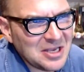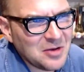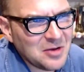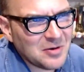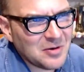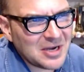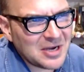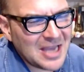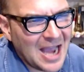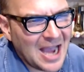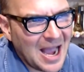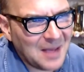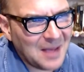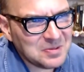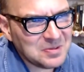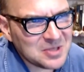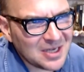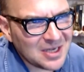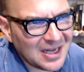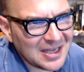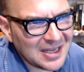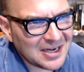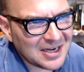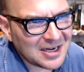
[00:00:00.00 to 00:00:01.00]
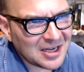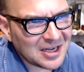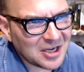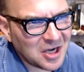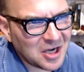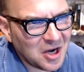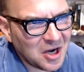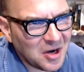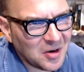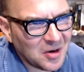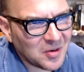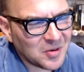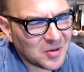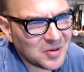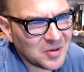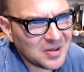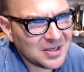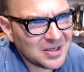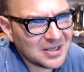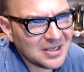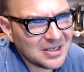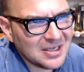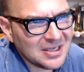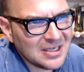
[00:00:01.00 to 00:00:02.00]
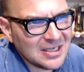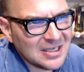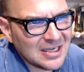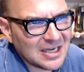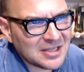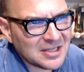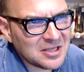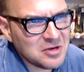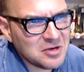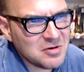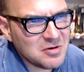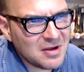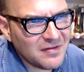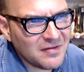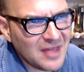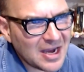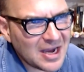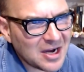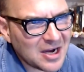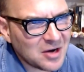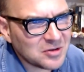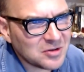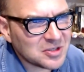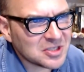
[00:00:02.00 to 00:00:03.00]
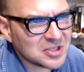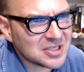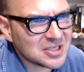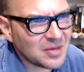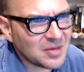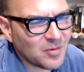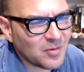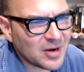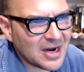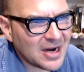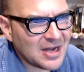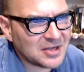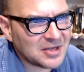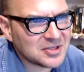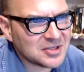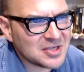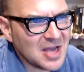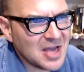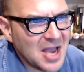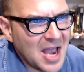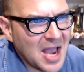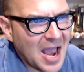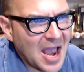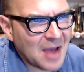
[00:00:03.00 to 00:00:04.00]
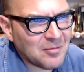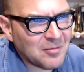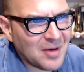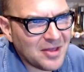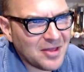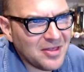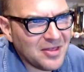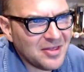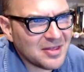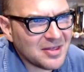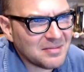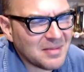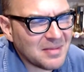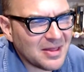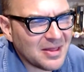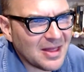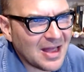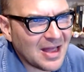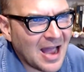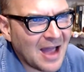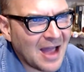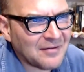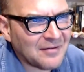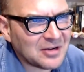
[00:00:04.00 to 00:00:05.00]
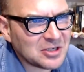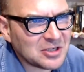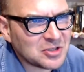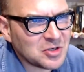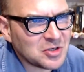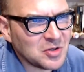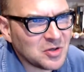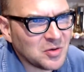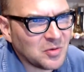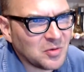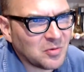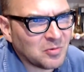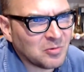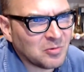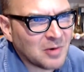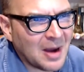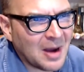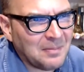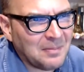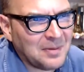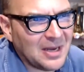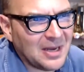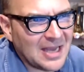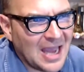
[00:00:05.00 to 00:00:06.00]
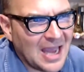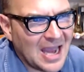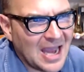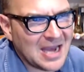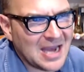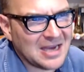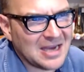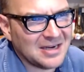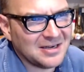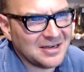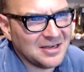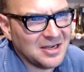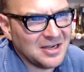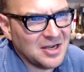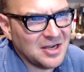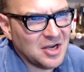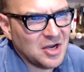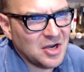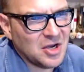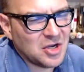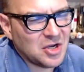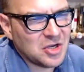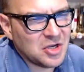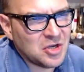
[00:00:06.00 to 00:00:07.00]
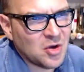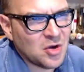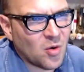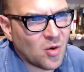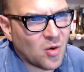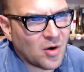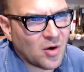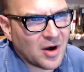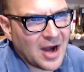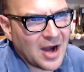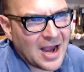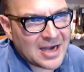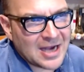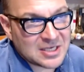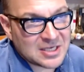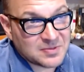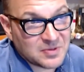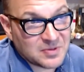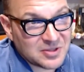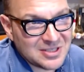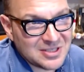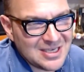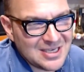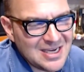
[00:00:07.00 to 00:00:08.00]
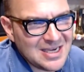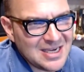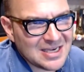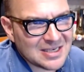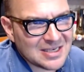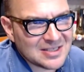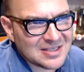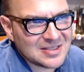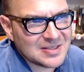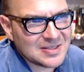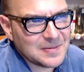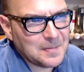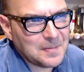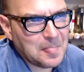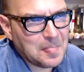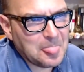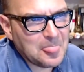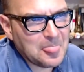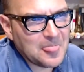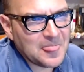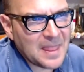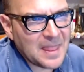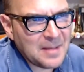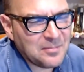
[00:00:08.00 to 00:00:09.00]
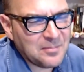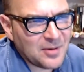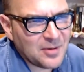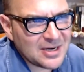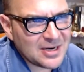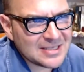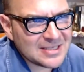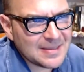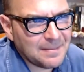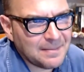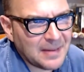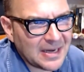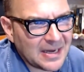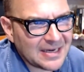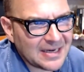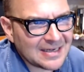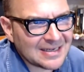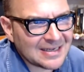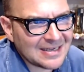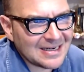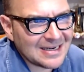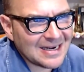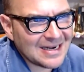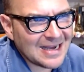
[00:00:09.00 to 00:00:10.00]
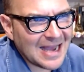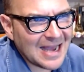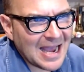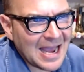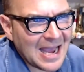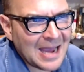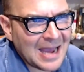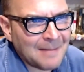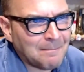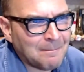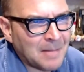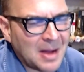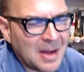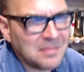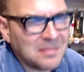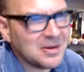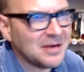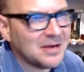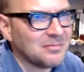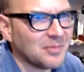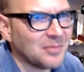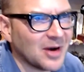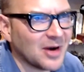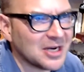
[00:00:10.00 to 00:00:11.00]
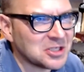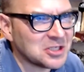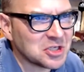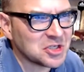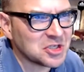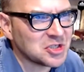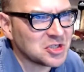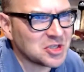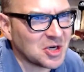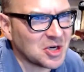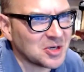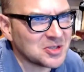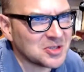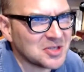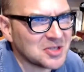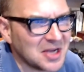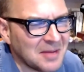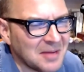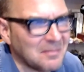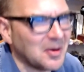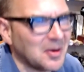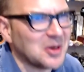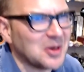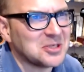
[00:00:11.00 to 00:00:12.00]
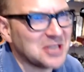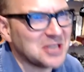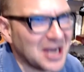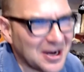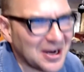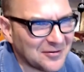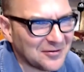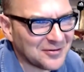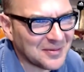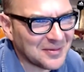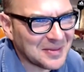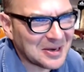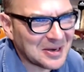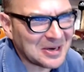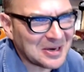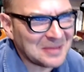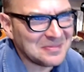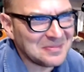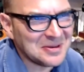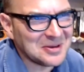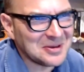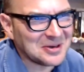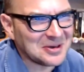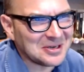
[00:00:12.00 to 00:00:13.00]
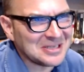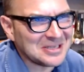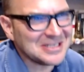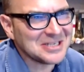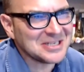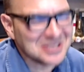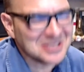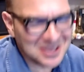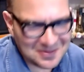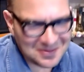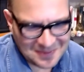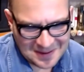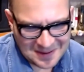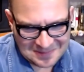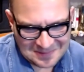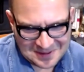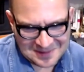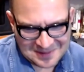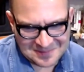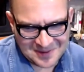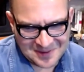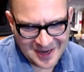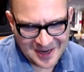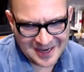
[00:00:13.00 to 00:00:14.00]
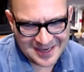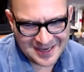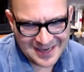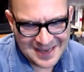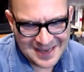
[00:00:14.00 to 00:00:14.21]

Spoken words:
you encapsulate it in code, and then you give that code to someone else, and rather than having to replicate your expertise, they press a button and pumpkin bread just starts emerging from their computer, digital pumpkin bread.